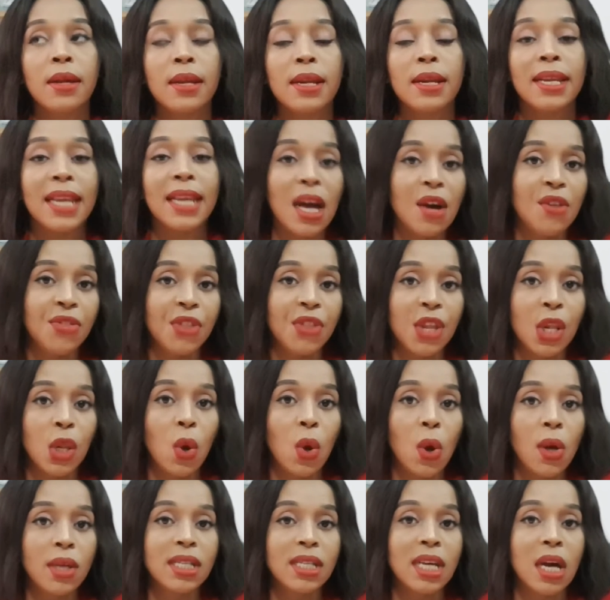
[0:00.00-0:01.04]
Now, the
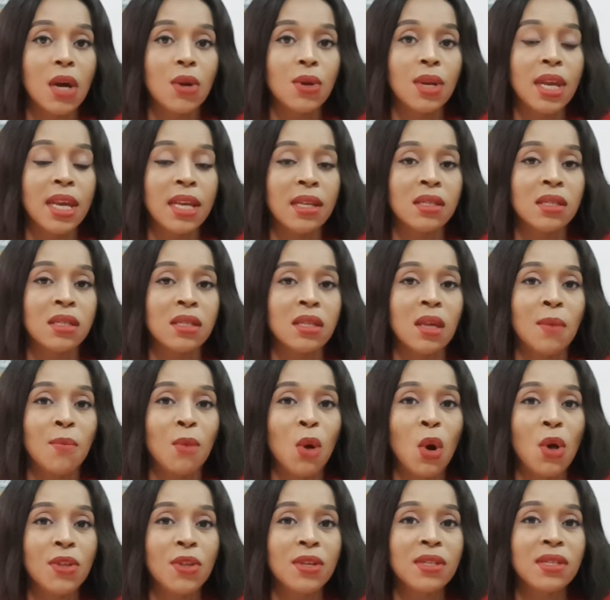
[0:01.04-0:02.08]
lockdown in some
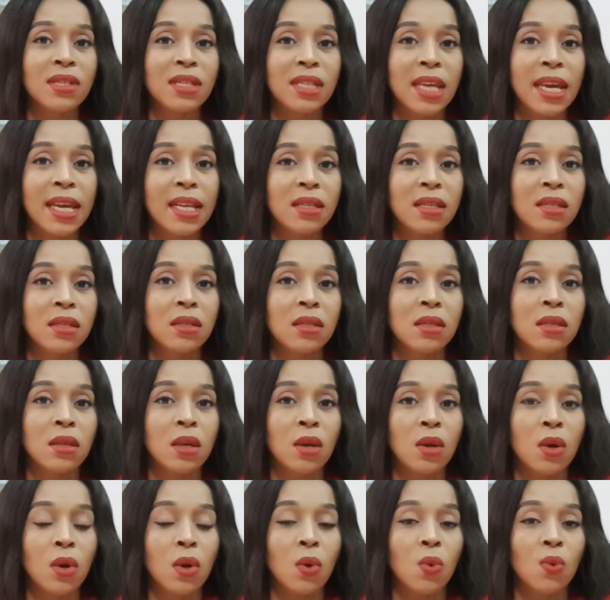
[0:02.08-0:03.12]
other states
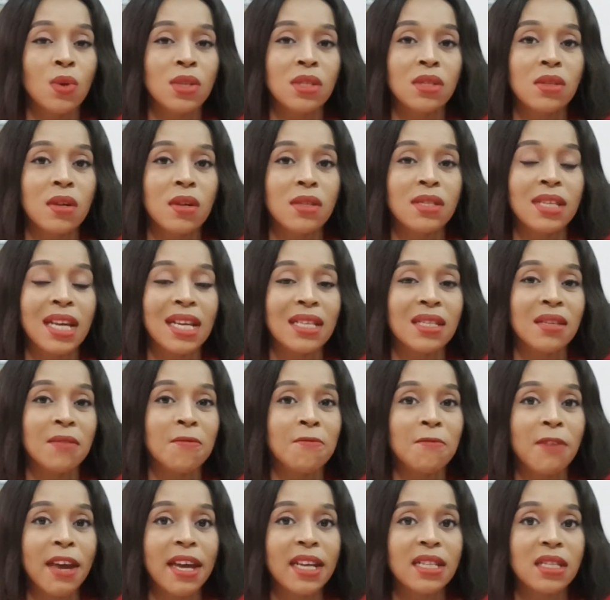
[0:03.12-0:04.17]
was not as
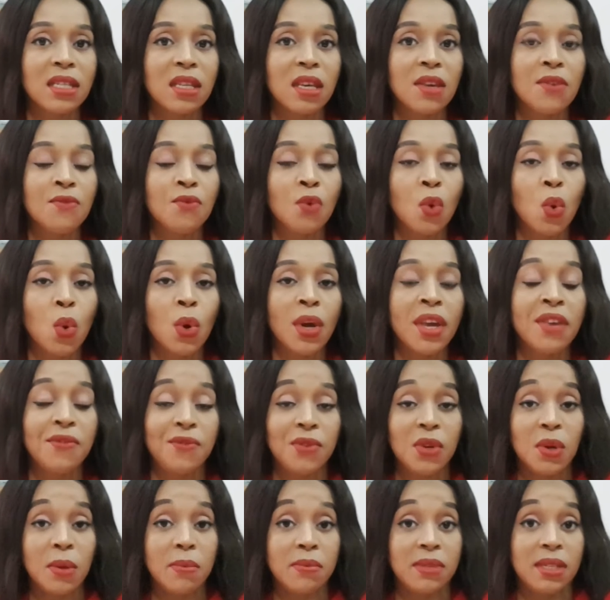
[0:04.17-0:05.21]
effective or
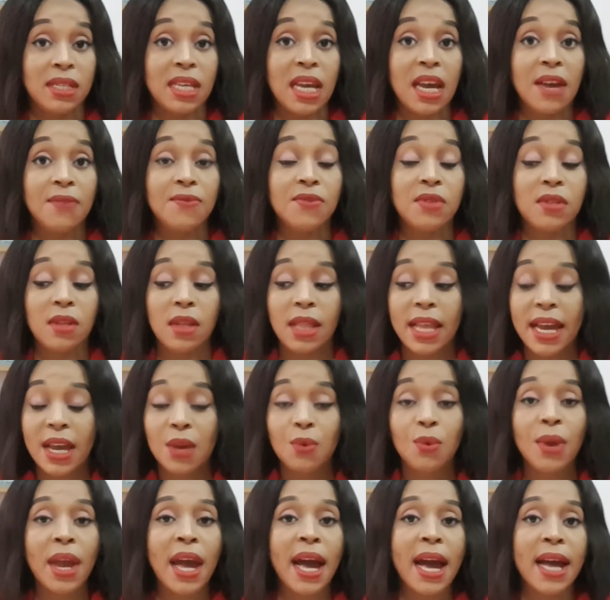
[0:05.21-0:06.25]
even observed
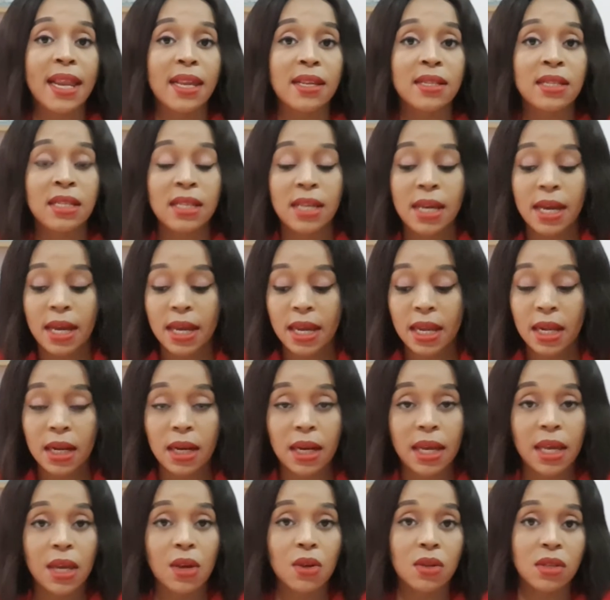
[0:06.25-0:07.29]
like we had it here
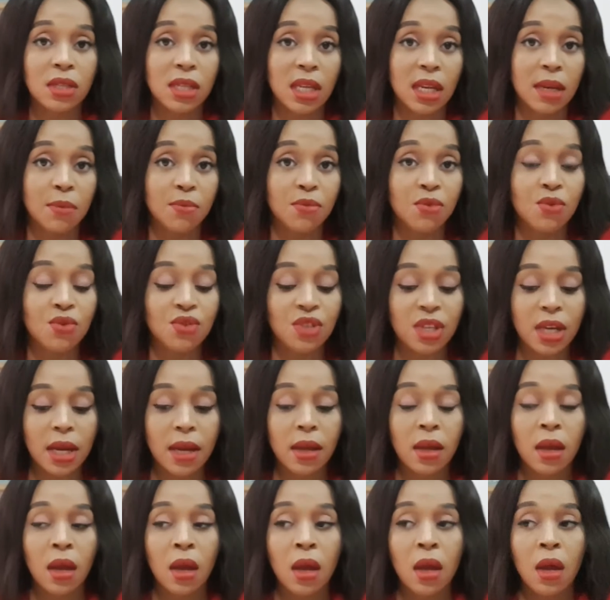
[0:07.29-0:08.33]
in Lagos and
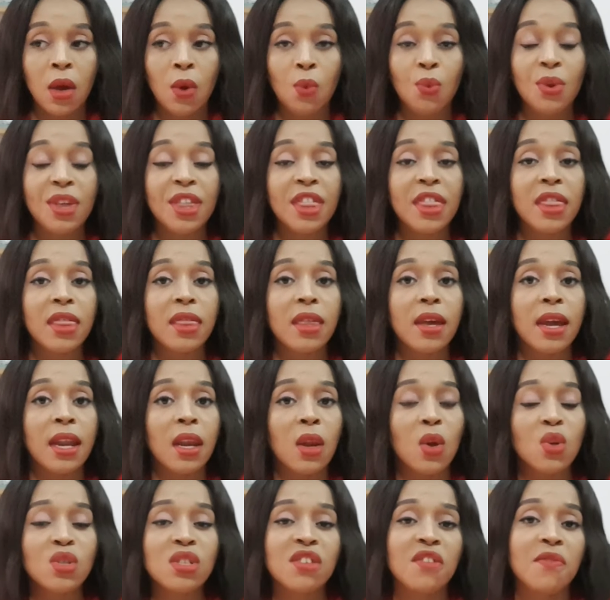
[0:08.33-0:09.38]
Abuja, with a
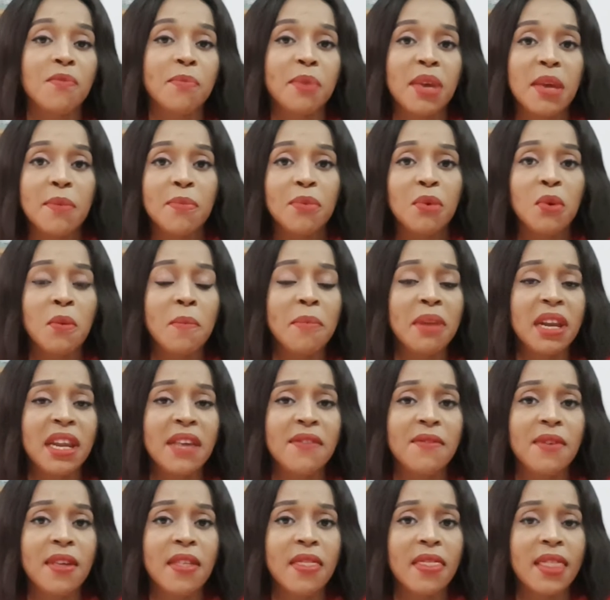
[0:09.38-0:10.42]
lot of people
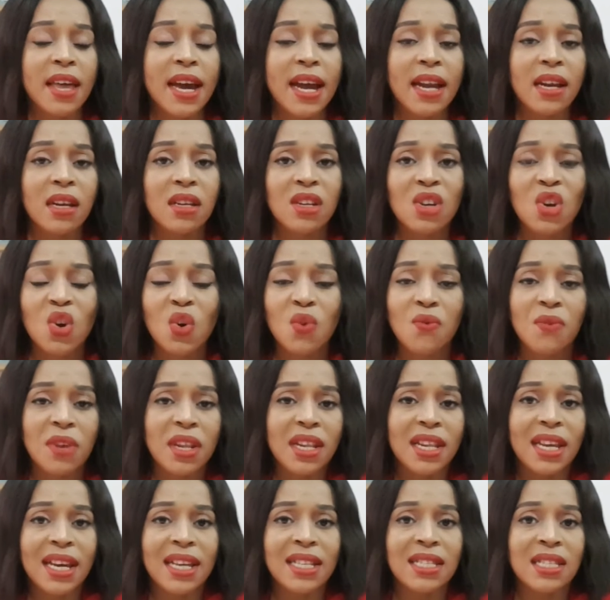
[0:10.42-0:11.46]
believing that the
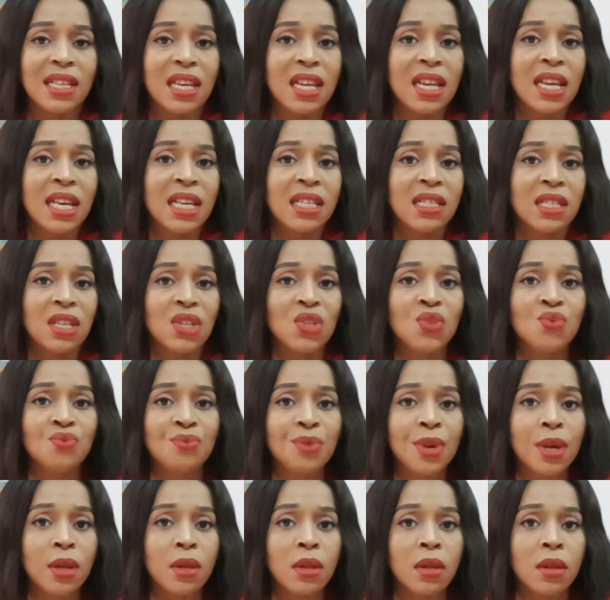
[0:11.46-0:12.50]
COVID-19 isn't
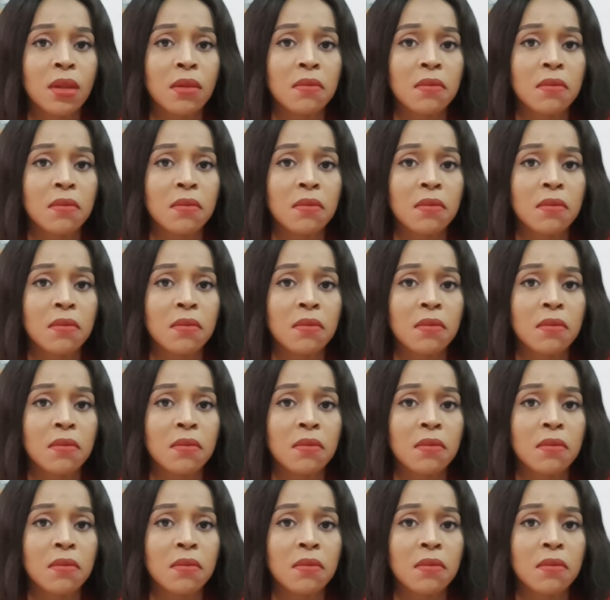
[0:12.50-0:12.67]
real.